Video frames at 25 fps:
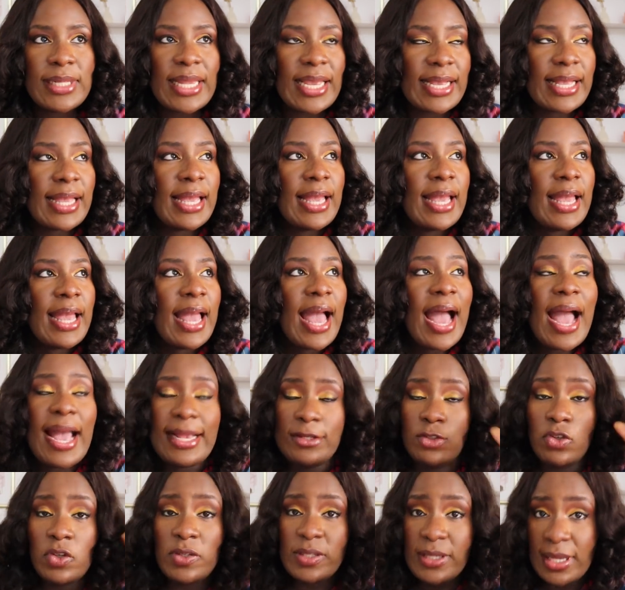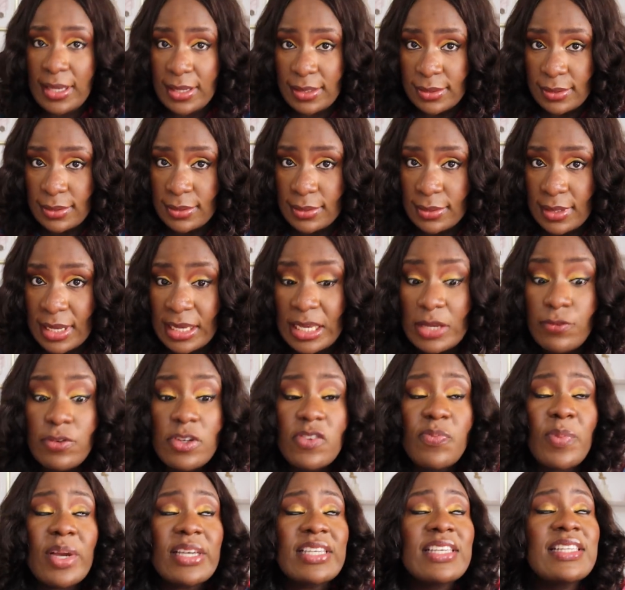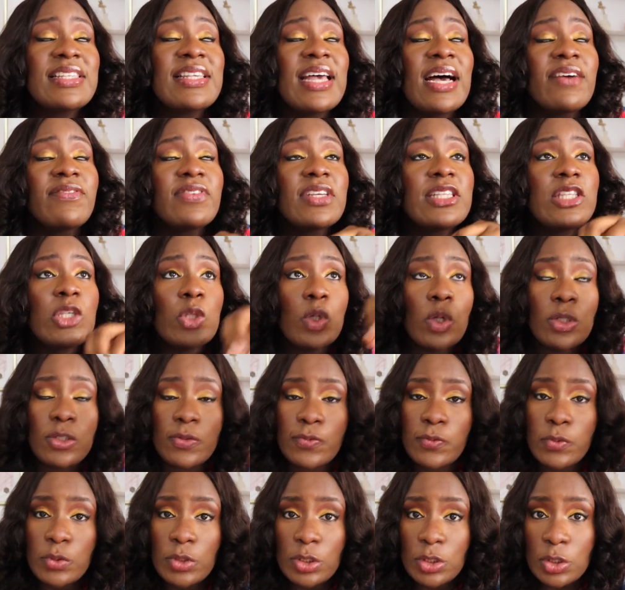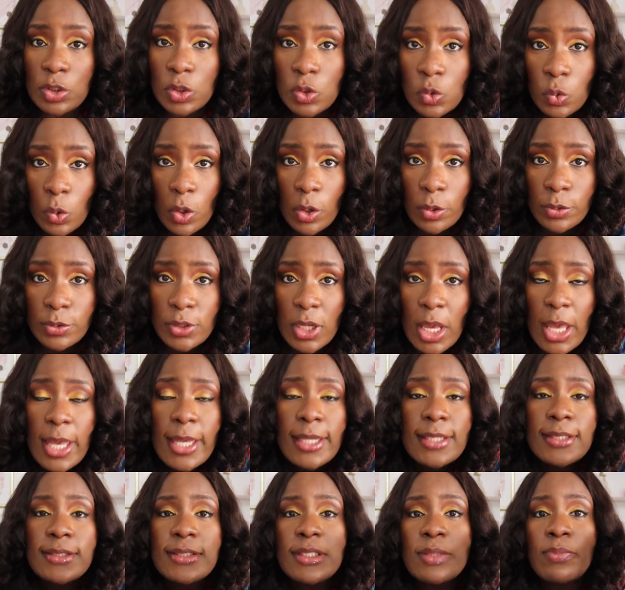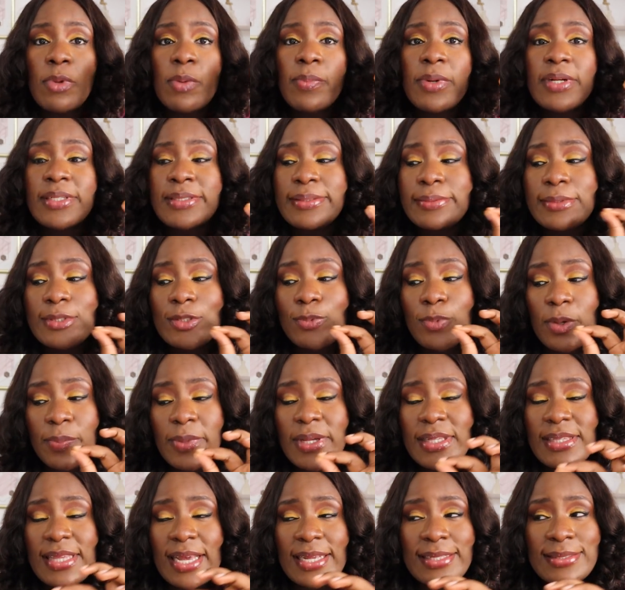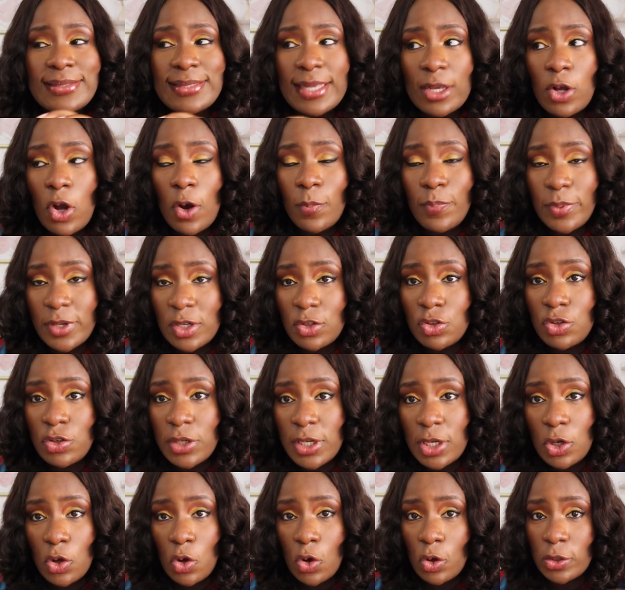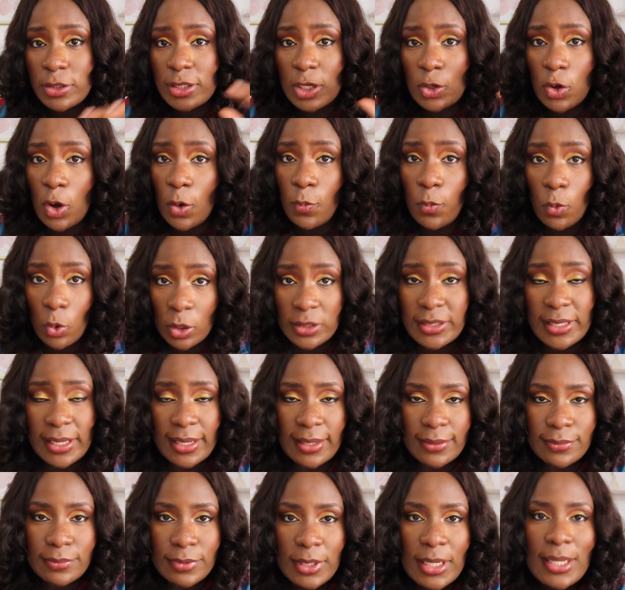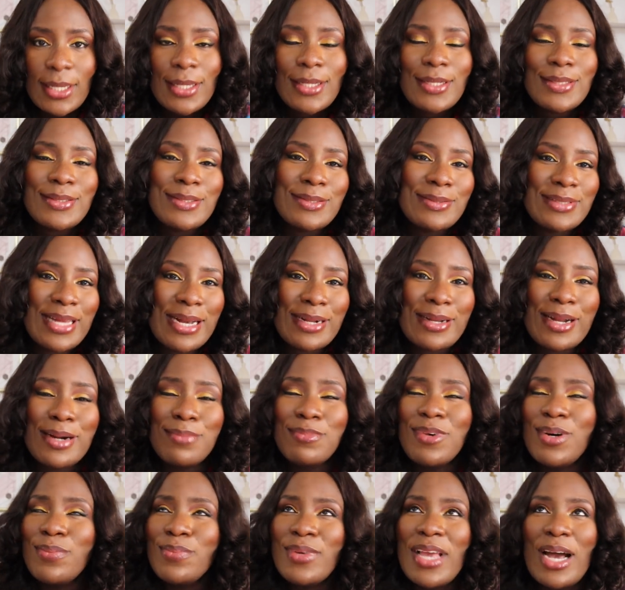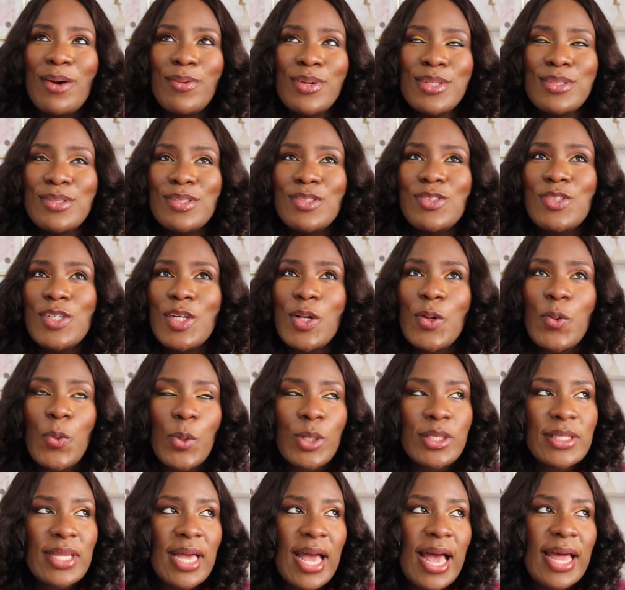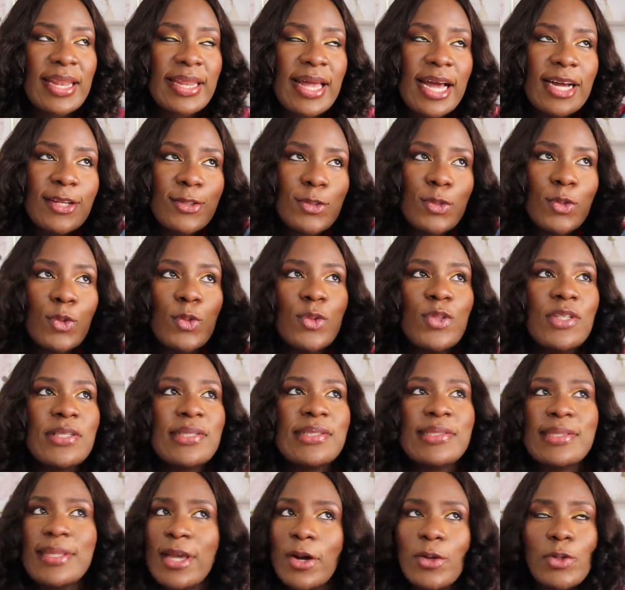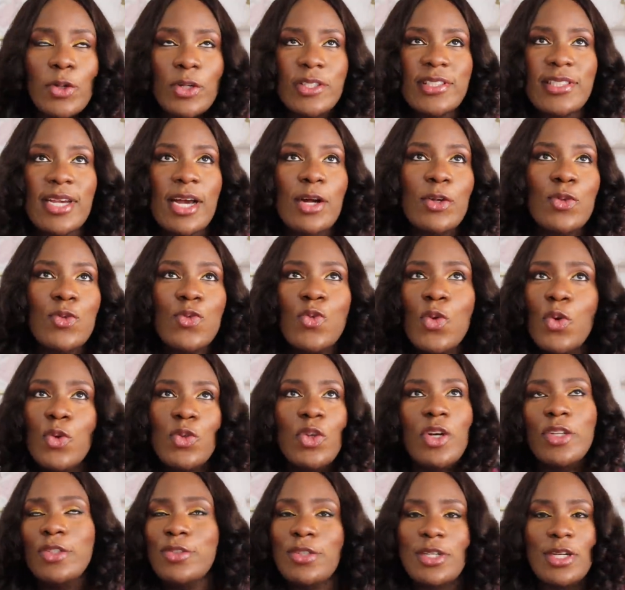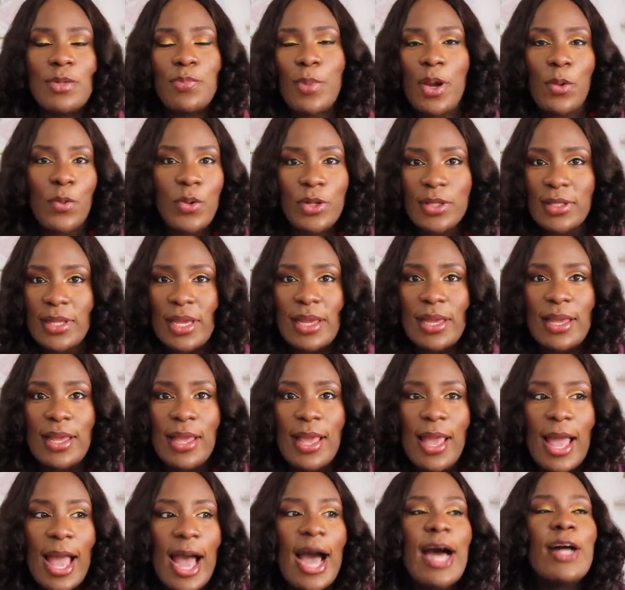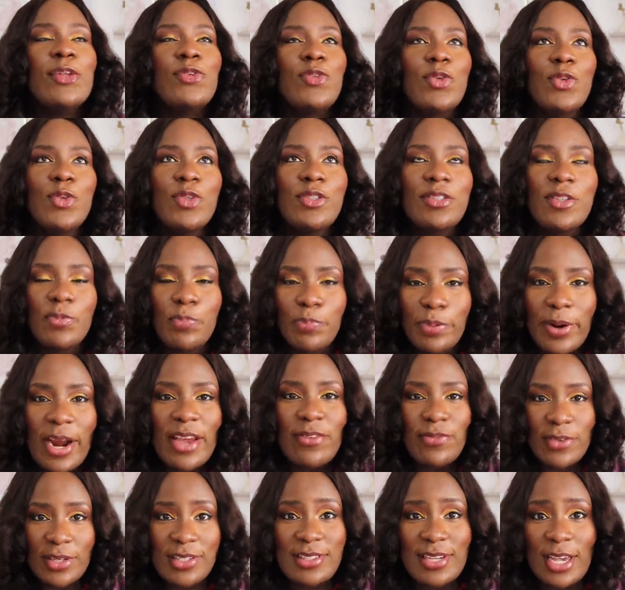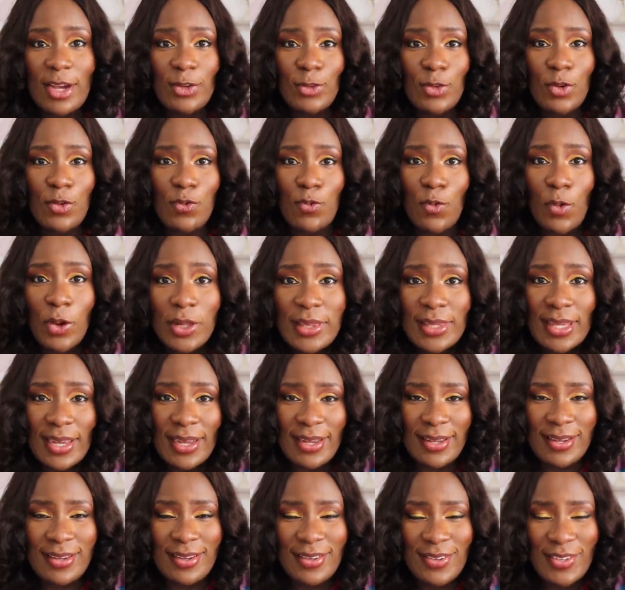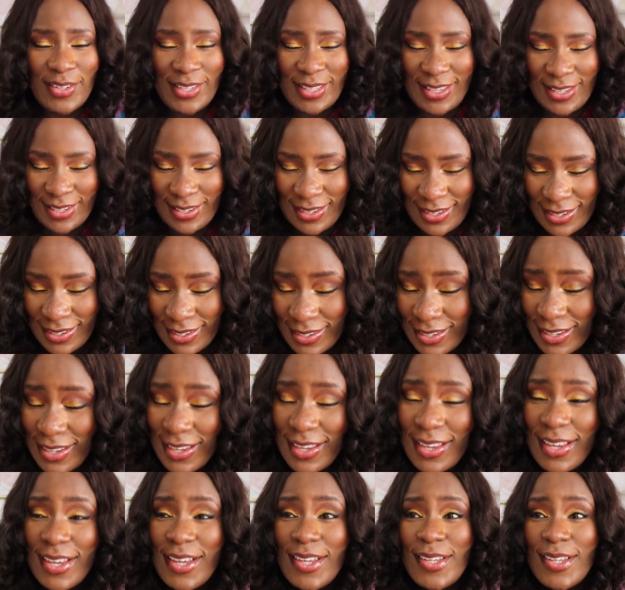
Like, I just can't. Like, even if my kids have eaten all the food in this world, the moment I take up a drink or take up water, they will now come, "Mommy, I want to drink water." And how do you tell your child, "No, don't drink my water"? How do you deprive a child of water? Okay?